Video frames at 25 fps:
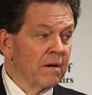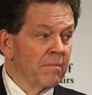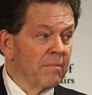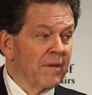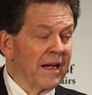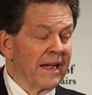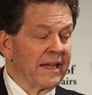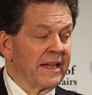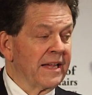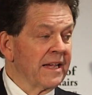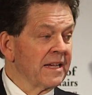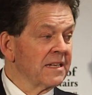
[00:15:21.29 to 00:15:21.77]

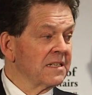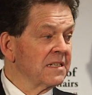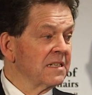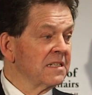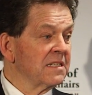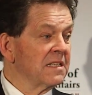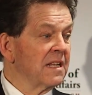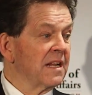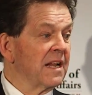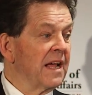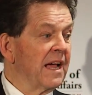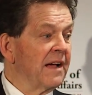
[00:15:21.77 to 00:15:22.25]
My guess
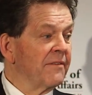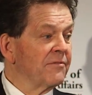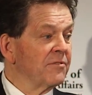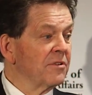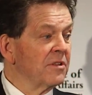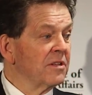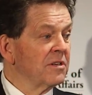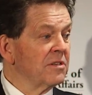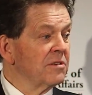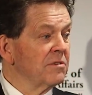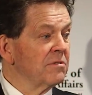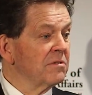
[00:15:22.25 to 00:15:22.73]
is that after
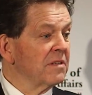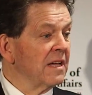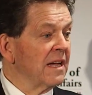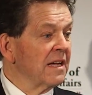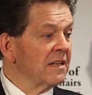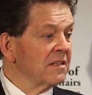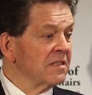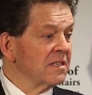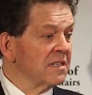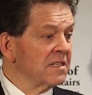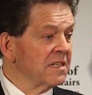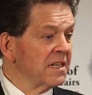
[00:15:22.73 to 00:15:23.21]
the
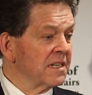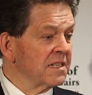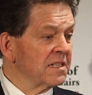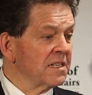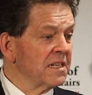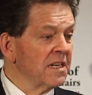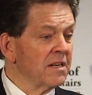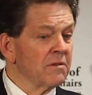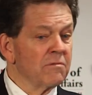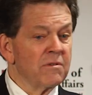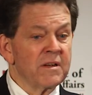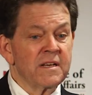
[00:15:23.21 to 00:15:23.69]

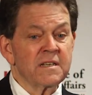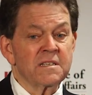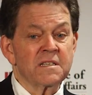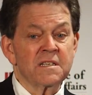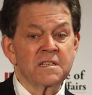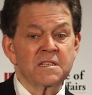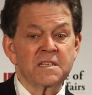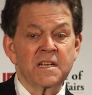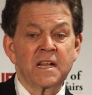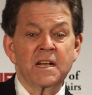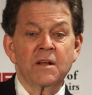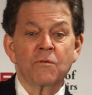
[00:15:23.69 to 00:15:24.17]
2016 race,
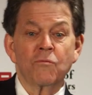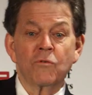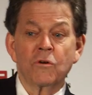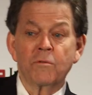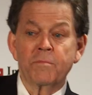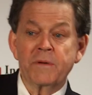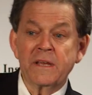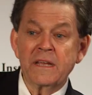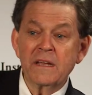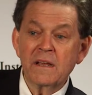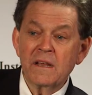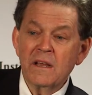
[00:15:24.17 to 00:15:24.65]
the Senate will
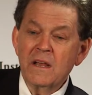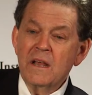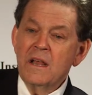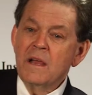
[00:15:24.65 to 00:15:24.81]
be.